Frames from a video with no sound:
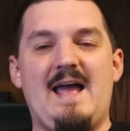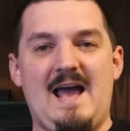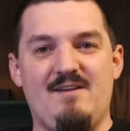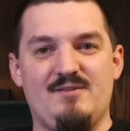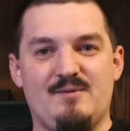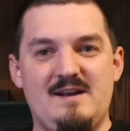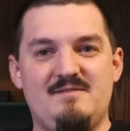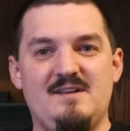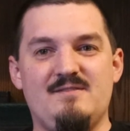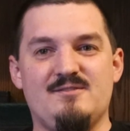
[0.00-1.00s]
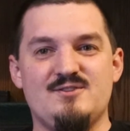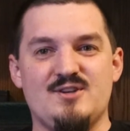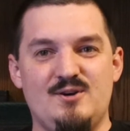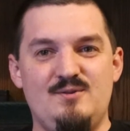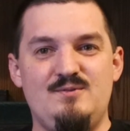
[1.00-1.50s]
have the right
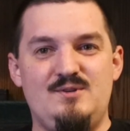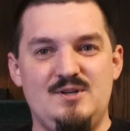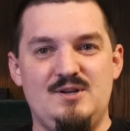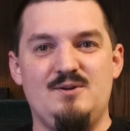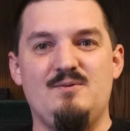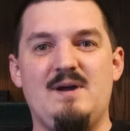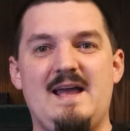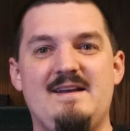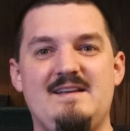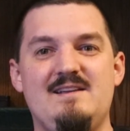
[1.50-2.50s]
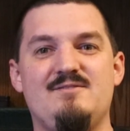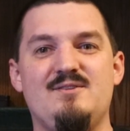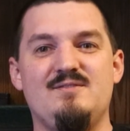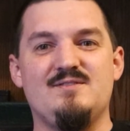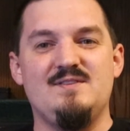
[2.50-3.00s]
favors owed to you, and
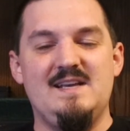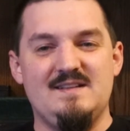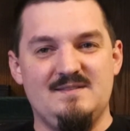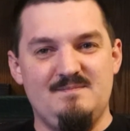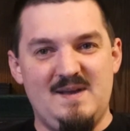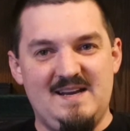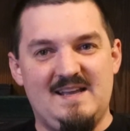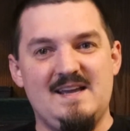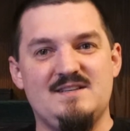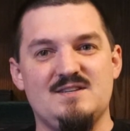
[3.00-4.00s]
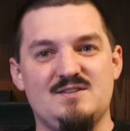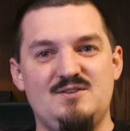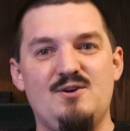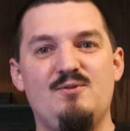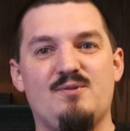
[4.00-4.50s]
even in many cases
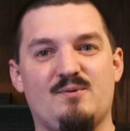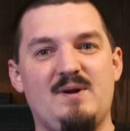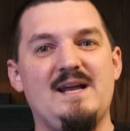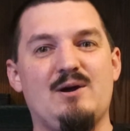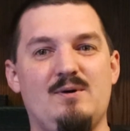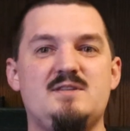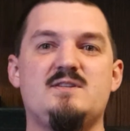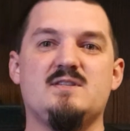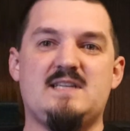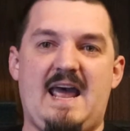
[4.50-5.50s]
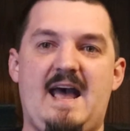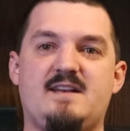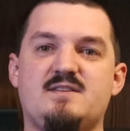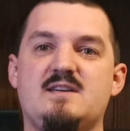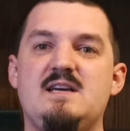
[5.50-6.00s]
know the right questions to
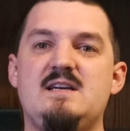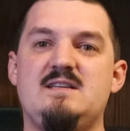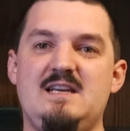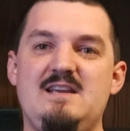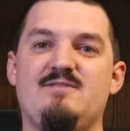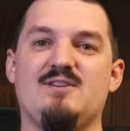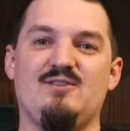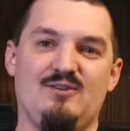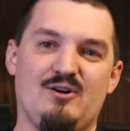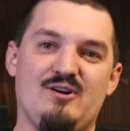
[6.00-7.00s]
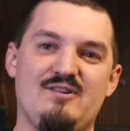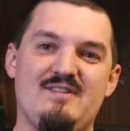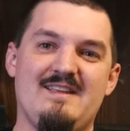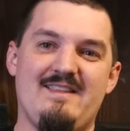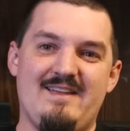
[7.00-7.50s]
ask to even
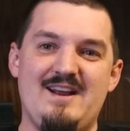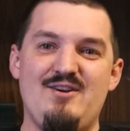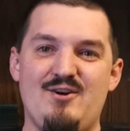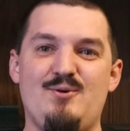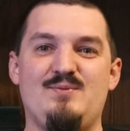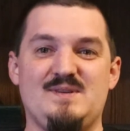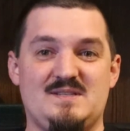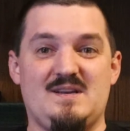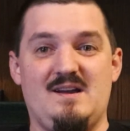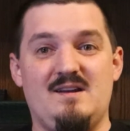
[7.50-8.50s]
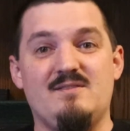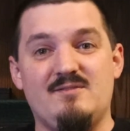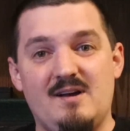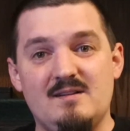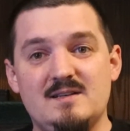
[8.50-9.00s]
learn that they know this kind
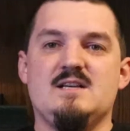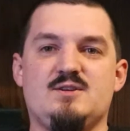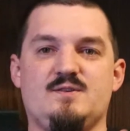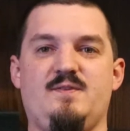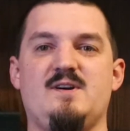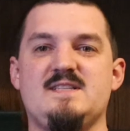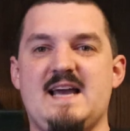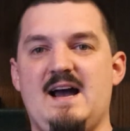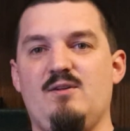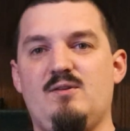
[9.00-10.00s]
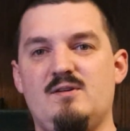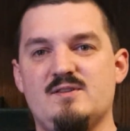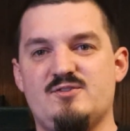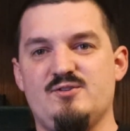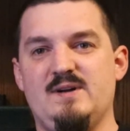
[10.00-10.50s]
of knowledge. So as far as how
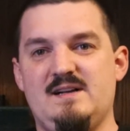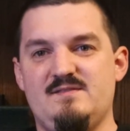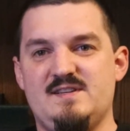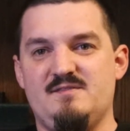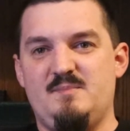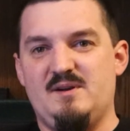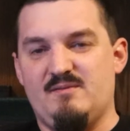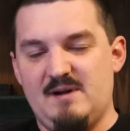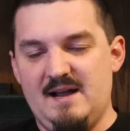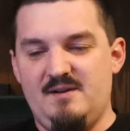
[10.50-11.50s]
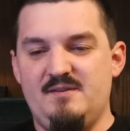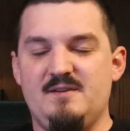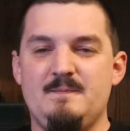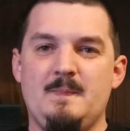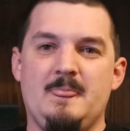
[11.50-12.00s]
long the True Elves have been around,